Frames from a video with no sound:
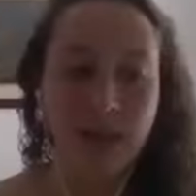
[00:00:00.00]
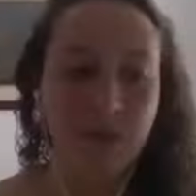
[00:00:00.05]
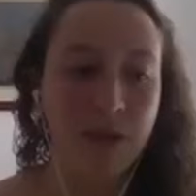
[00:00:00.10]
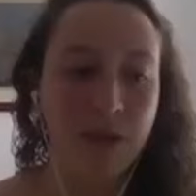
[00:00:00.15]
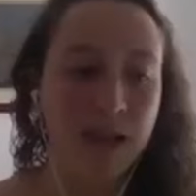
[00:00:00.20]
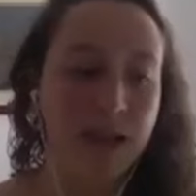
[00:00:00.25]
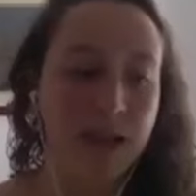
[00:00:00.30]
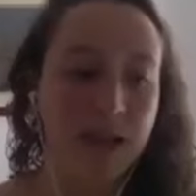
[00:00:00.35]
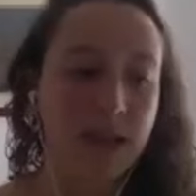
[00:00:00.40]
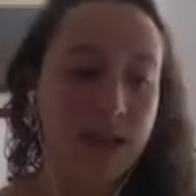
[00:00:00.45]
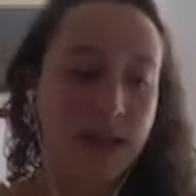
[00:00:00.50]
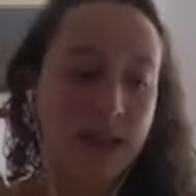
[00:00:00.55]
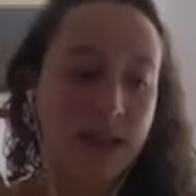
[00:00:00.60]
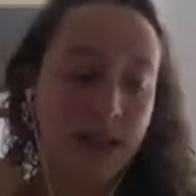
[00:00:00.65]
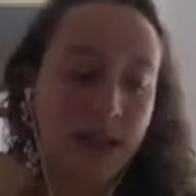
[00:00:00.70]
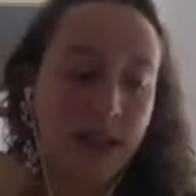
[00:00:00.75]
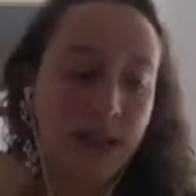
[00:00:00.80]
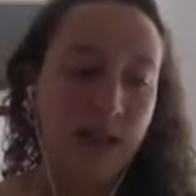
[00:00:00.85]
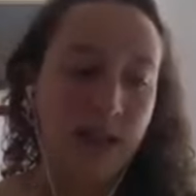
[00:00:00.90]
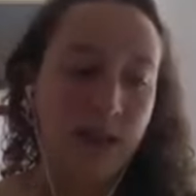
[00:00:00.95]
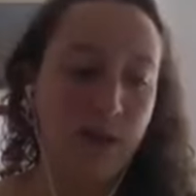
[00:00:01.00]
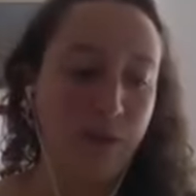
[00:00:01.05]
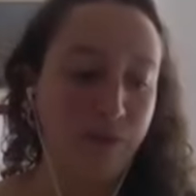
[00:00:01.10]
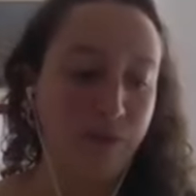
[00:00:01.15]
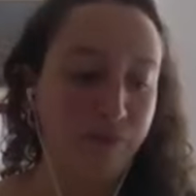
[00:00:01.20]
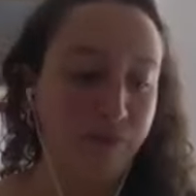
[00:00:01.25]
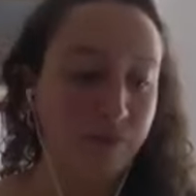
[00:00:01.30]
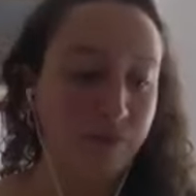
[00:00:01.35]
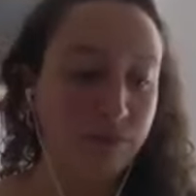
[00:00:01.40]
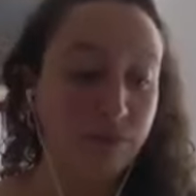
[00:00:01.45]
because um,
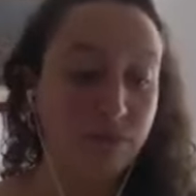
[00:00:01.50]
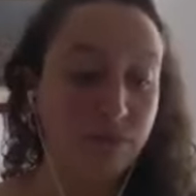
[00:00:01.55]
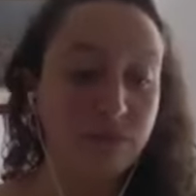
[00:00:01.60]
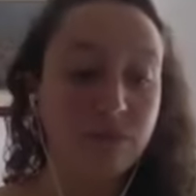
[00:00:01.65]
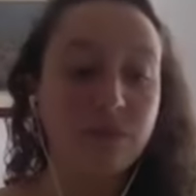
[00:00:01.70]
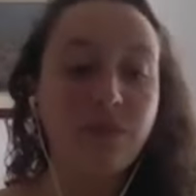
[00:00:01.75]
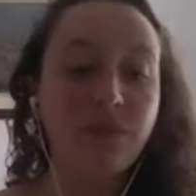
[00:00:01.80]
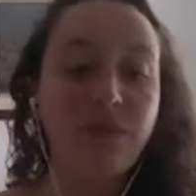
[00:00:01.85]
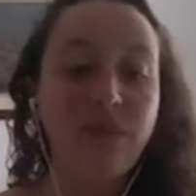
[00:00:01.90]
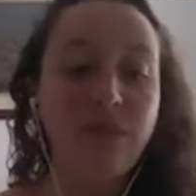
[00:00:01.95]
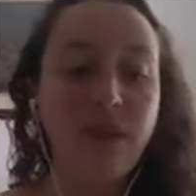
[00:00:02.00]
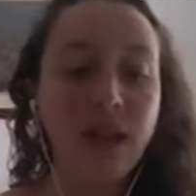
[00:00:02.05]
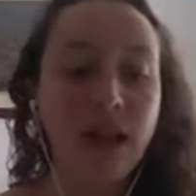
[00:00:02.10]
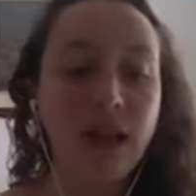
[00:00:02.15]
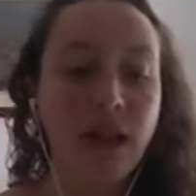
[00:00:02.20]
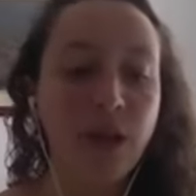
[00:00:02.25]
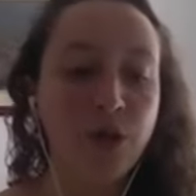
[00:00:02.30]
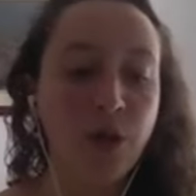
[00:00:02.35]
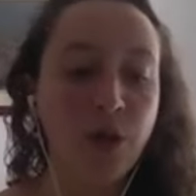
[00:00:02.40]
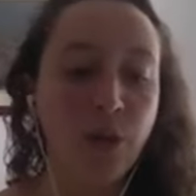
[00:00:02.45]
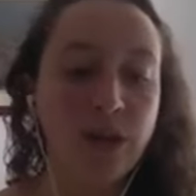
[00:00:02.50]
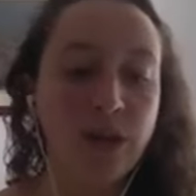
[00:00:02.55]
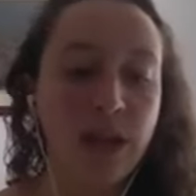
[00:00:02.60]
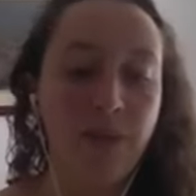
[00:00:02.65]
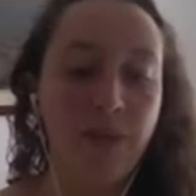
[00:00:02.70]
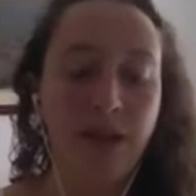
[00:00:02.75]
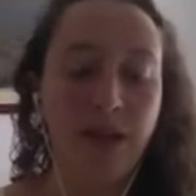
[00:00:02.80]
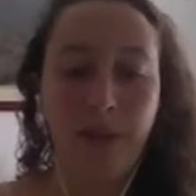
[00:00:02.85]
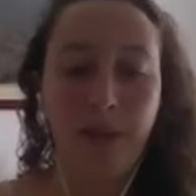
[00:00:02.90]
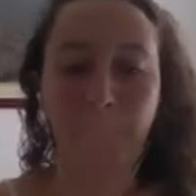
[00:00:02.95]
i showed them
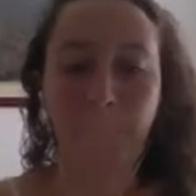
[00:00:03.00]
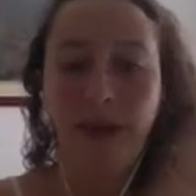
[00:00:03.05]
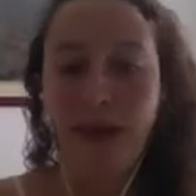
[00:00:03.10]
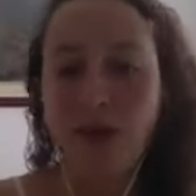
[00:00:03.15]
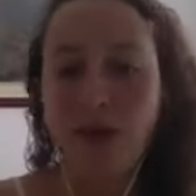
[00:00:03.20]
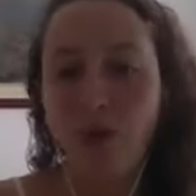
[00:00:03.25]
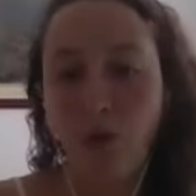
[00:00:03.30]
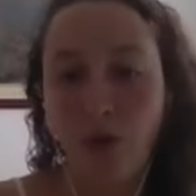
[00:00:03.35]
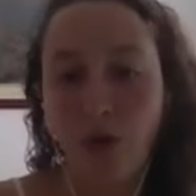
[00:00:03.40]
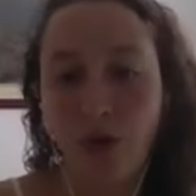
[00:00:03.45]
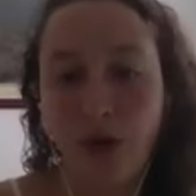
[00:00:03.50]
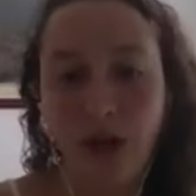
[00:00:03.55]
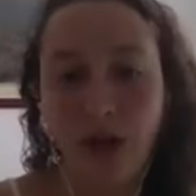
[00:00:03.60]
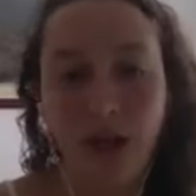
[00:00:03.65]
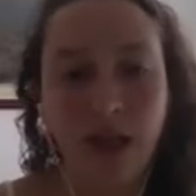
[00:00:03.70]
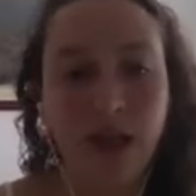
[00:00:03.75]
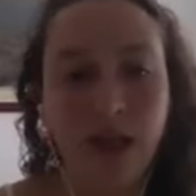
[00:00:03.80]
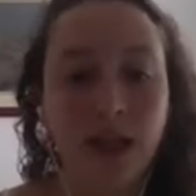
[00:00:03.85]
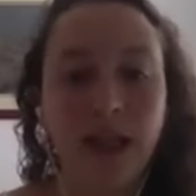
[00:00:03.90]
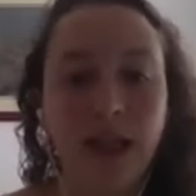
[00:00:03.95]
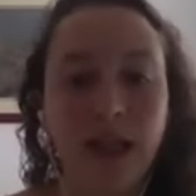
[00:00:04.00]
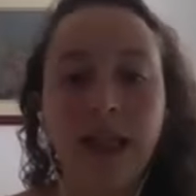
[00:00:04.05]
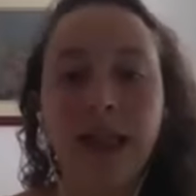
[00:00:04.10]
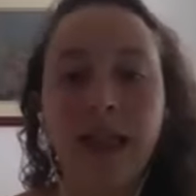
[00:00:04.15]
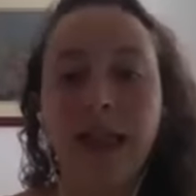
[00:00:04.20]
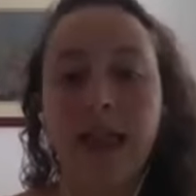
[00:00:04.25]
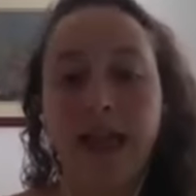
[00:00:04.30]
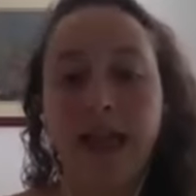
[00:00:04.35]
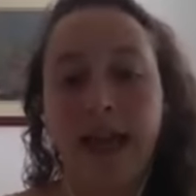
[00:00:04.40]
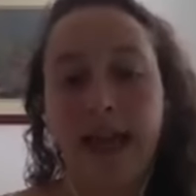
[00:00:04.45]
my past work
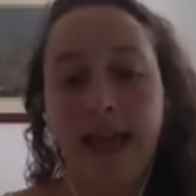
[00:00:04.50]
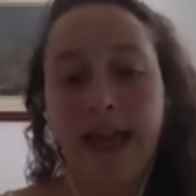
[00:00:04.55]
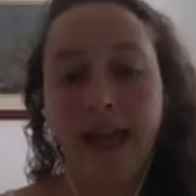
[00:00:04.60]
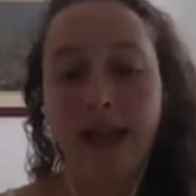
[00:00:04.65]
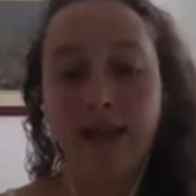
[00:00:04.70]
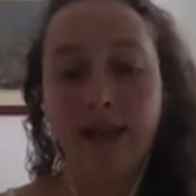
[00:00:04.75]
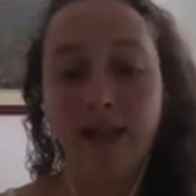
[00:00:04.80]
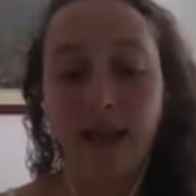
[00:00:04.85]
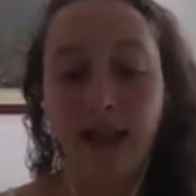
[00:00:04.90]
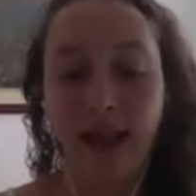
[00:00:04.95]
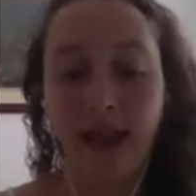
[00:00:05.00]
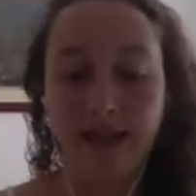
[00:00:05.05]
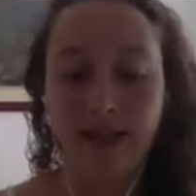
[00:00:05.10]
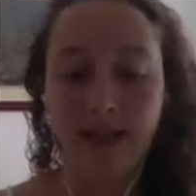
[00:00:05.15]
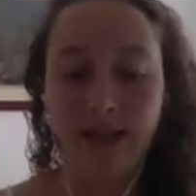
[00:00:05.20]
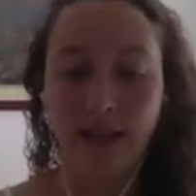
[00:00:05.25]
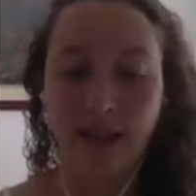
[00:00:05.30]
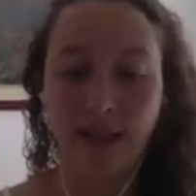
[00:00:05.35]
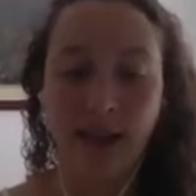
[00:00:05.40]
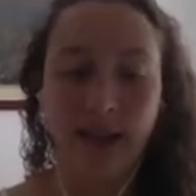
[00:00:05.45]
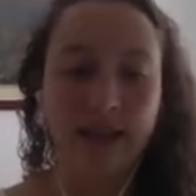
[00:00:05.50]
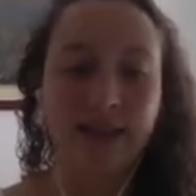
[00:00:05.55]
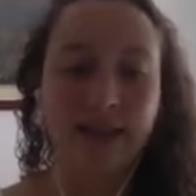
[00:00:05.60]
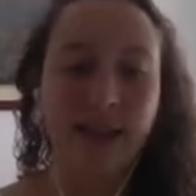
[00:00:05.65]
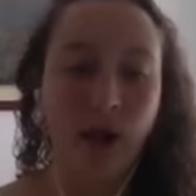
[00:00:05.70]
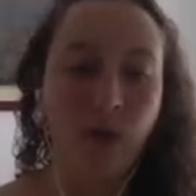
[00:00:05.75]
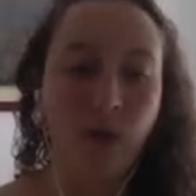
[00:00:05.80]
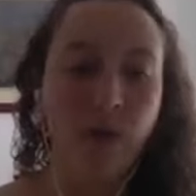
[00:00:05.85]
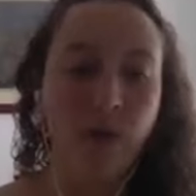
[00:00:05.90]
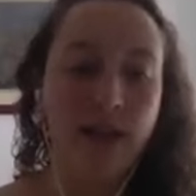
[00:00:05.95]
and as
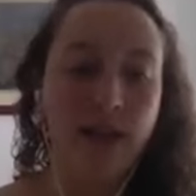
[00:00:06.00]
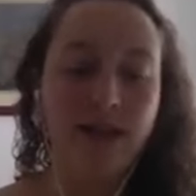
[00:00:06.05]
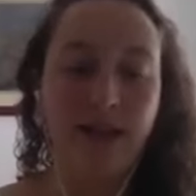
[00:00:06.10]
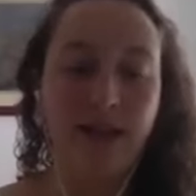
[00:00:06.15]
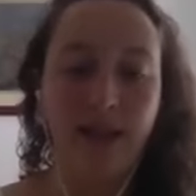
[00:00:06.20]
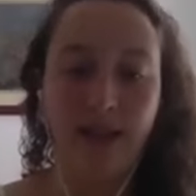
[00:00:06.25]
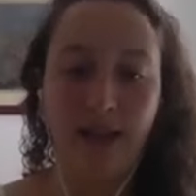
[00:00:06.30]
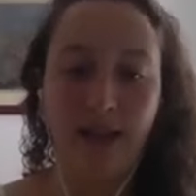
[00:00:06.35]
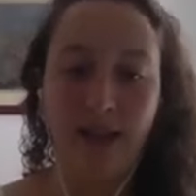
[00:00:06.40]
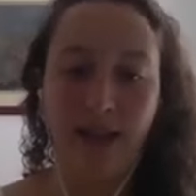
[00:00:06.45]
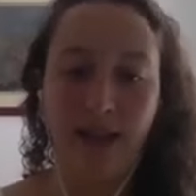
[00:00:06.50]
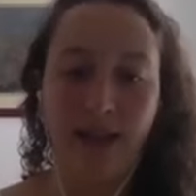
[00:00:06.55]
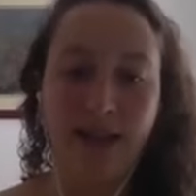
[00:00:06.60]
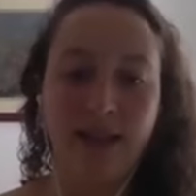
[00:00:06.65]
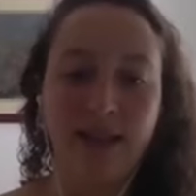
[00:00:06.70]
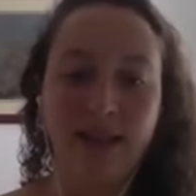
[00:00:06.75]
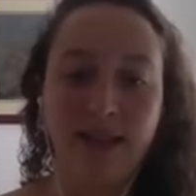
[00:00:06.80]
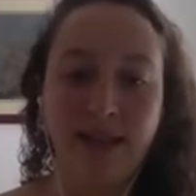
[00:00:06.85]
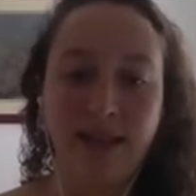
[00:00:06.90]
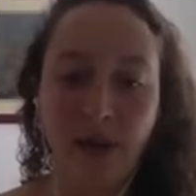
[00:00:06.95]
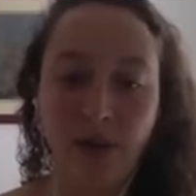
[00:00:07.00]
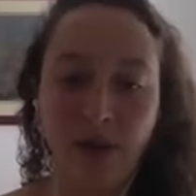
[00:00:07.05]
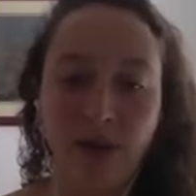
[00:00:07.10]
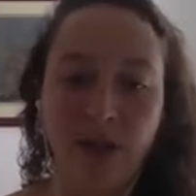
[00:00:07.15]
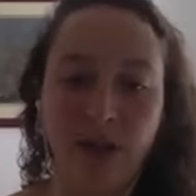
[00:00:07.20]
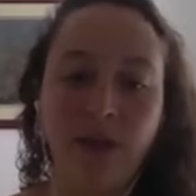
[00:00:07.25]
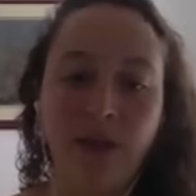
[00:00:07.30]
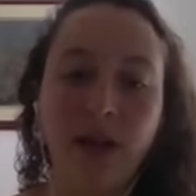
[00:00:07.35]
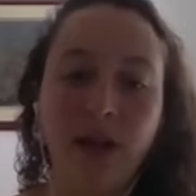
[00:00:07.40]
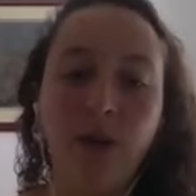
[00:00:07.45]
now as i started
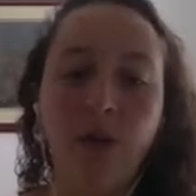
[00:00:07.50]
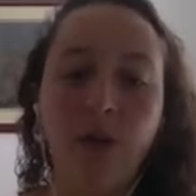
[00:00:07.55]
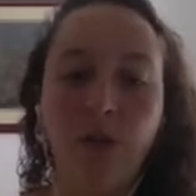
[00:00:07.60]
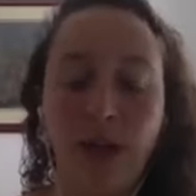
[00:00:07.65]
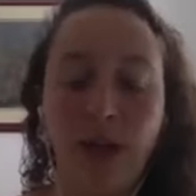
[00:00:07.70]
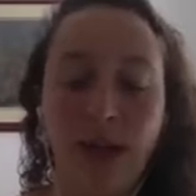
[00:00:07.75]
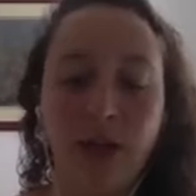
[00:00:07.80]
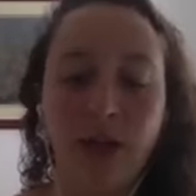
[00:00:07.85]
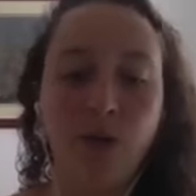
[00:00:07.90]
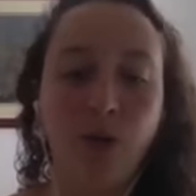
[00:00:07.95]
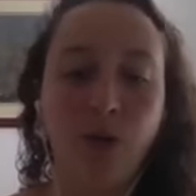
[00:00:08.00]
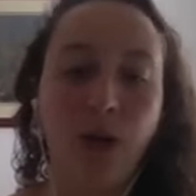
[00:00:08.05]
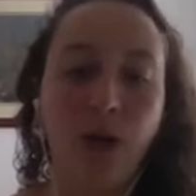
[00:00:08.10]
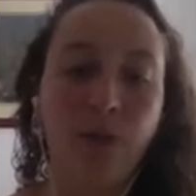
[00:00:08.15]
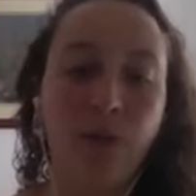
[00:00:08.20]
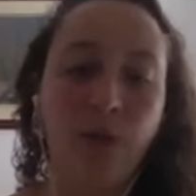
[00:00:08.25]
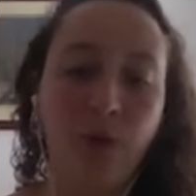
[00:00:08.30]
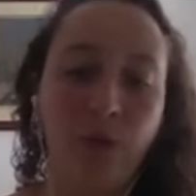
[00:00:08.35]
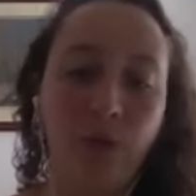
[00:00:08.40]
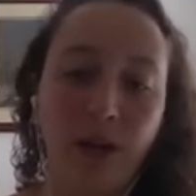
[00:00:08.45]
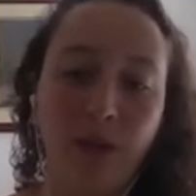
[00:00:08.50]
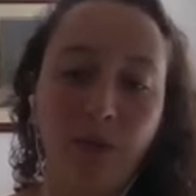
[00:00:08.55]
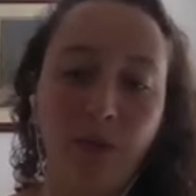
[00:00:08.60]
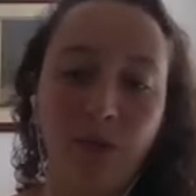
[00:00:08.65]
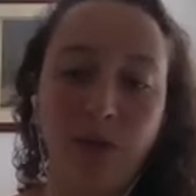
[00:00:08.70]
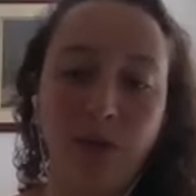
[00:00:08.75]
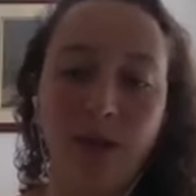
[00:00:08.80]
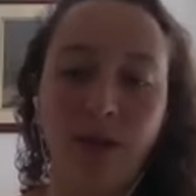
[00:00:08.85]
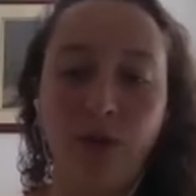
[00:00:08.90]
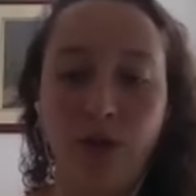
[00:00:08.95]
this you oh, know okay so i'm going
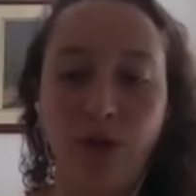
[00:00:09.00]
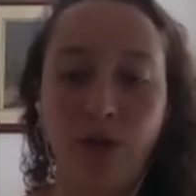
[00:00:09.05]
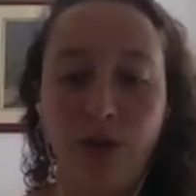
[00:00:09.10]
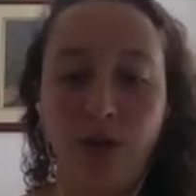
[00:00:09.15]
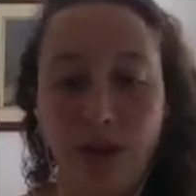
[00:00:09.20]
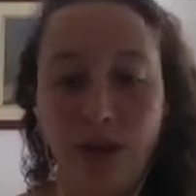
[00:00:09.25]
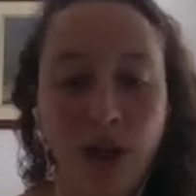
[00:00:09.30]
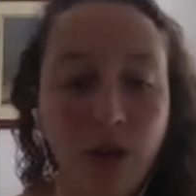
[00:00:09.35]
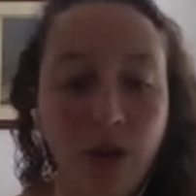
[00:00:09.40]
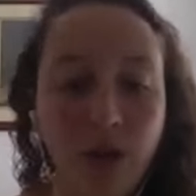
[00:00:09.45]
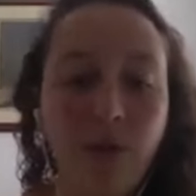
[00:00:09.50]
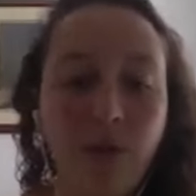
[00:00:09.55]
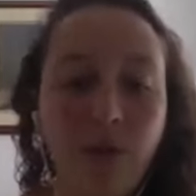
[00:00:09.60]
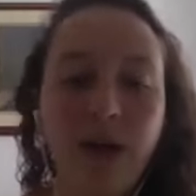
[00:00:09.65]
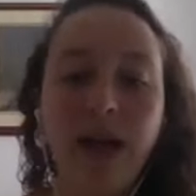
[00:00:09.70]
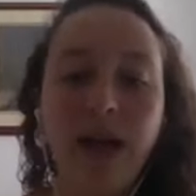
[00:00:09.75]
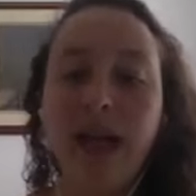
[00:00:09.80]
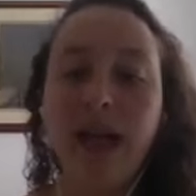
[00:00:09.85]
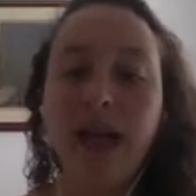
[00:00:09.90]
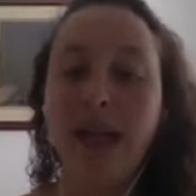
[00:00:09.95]
in January.